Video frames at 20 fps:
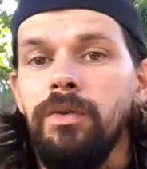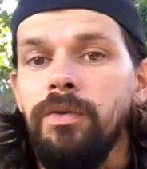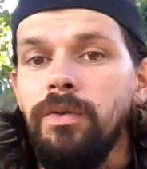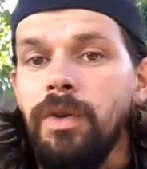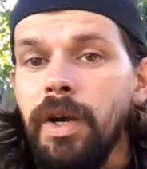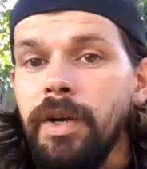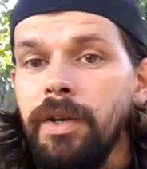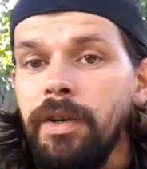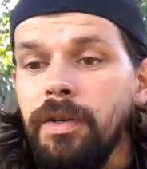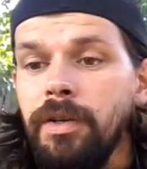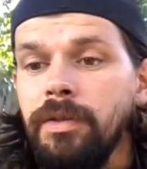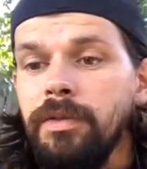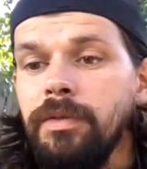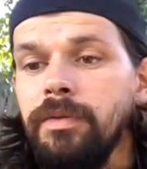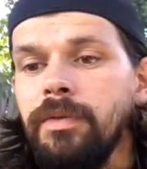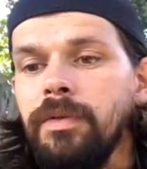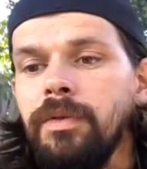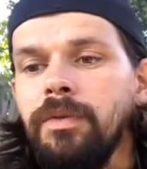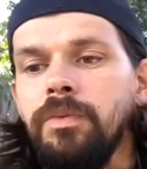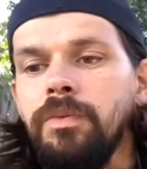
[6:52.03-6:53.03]
Rhydon
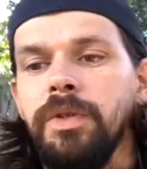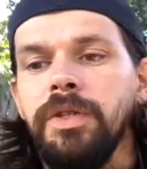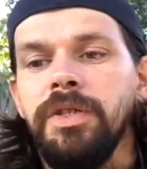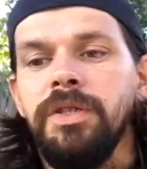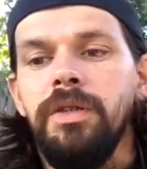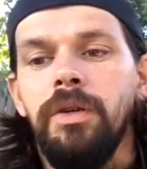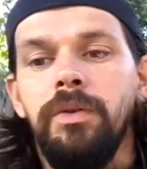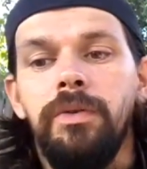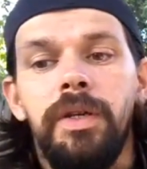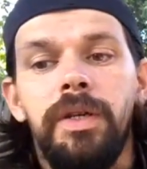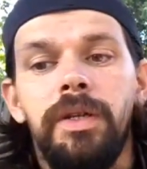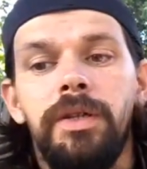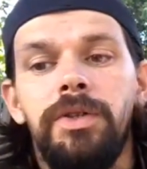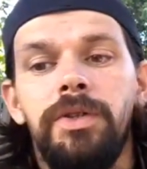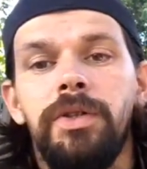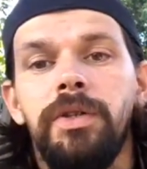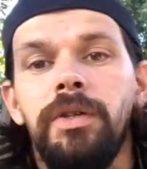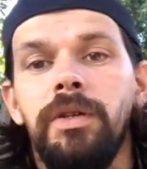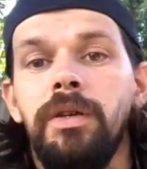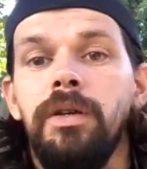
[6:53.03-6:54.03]
with Stone
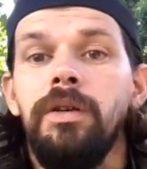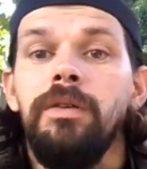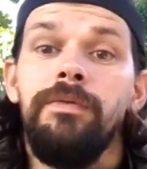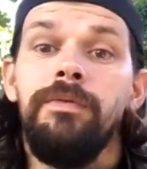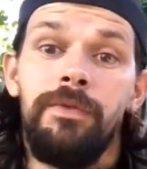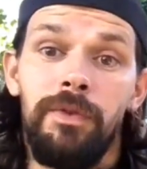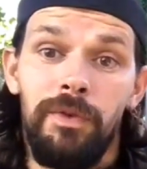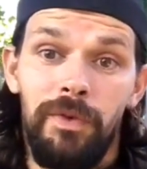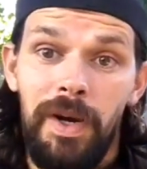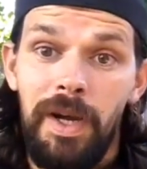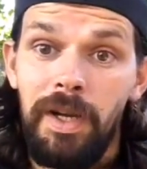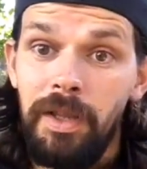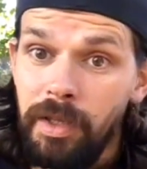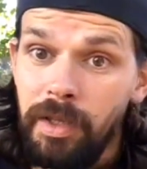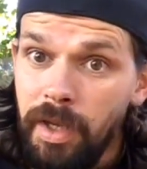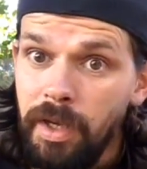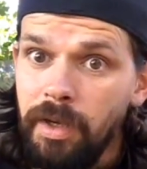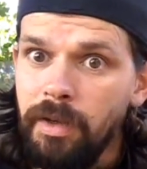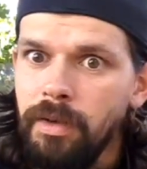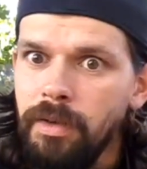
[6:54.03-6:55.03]
Edge,
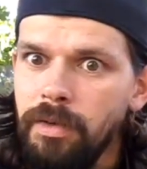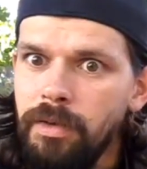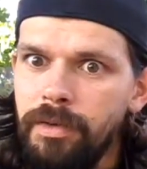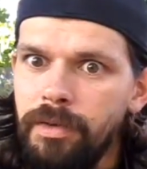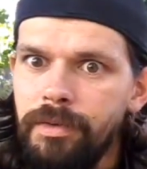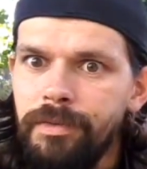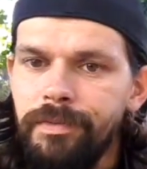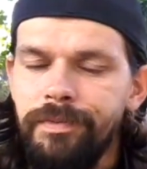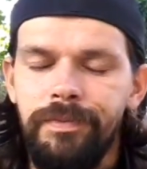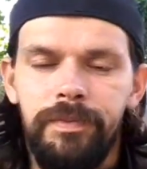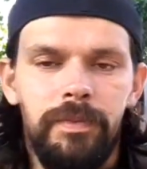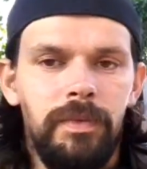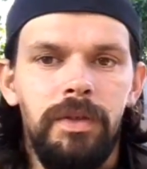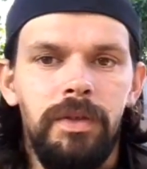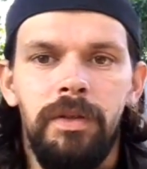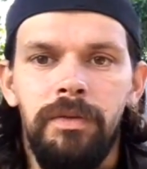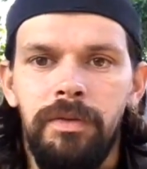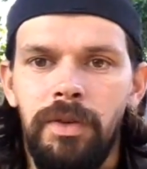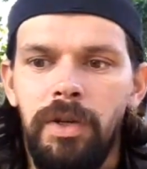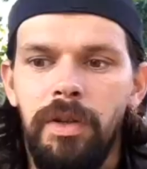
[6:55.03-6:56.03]
Feraligatr,
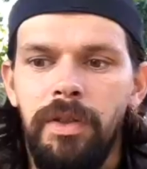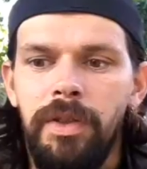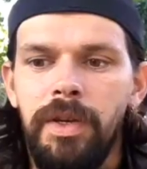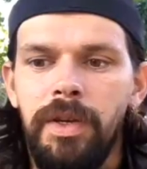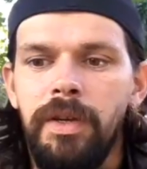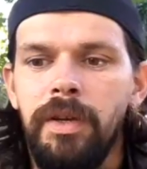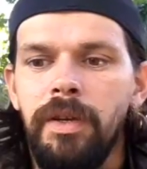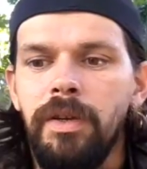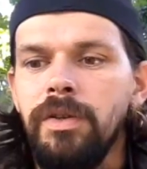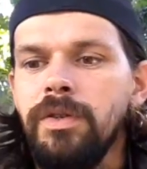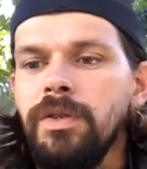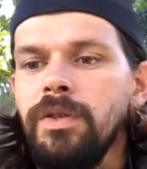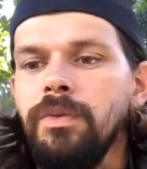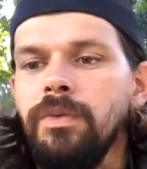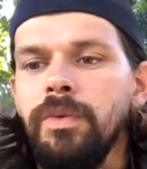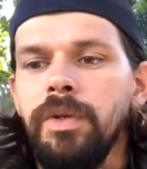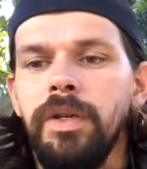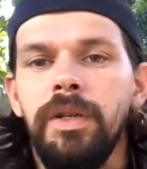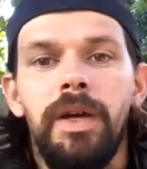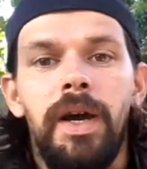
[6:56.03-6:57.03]
of all things,
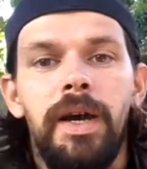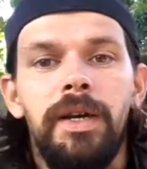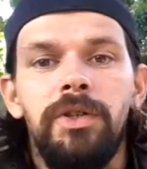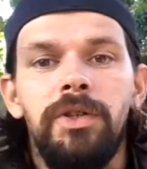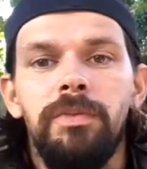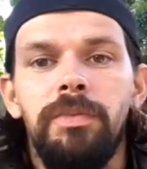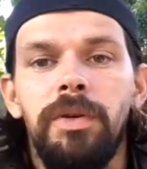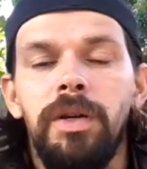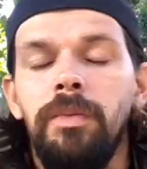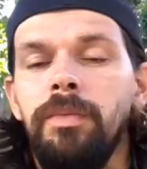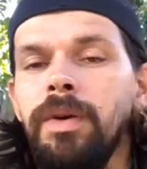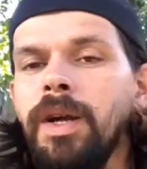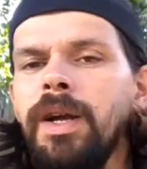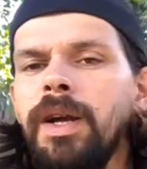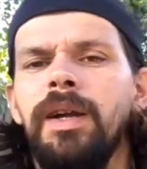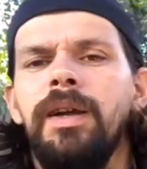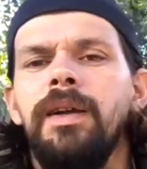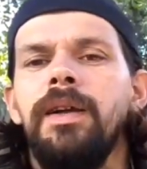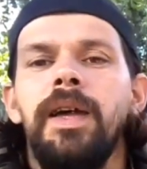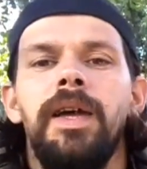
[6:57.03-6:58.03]
with Hydro Pump,
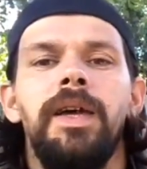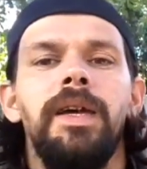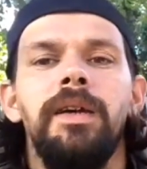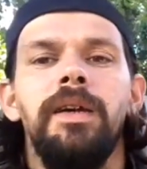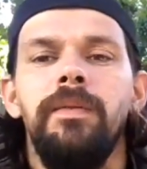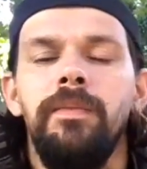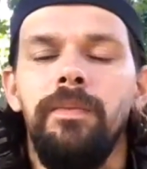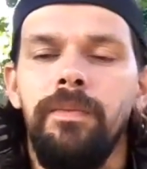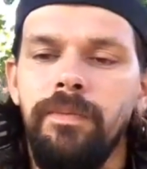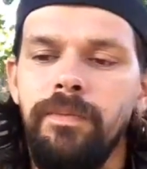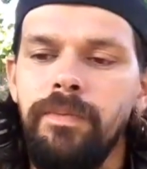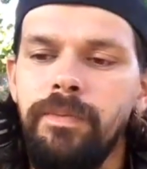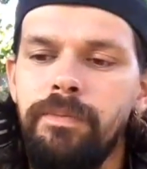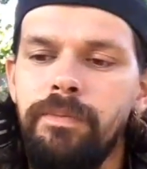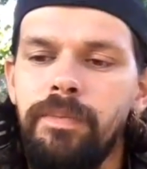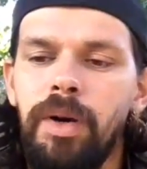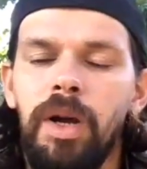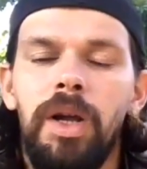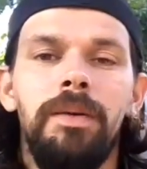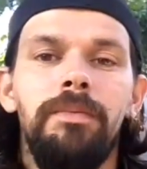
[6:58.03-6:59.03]
and
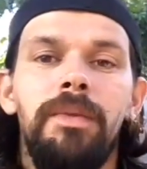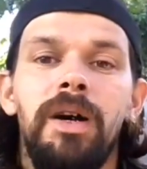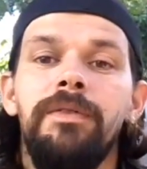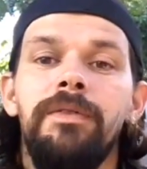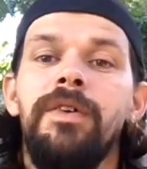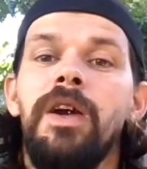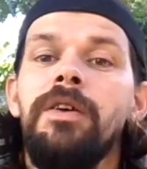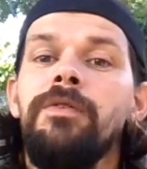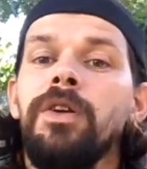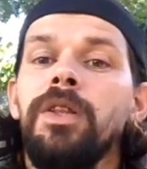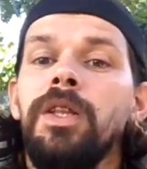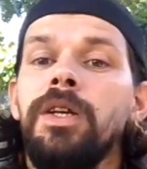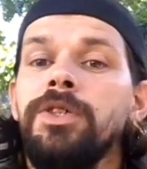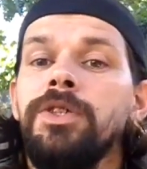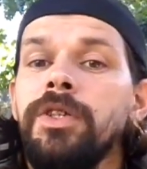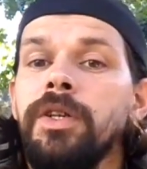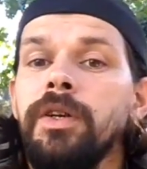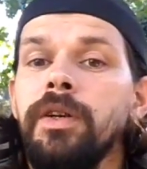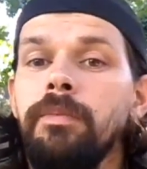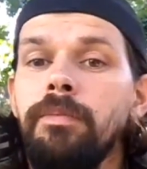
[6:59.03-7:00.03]
probably my favorite
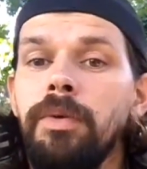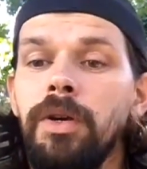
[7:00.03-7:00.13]
legendary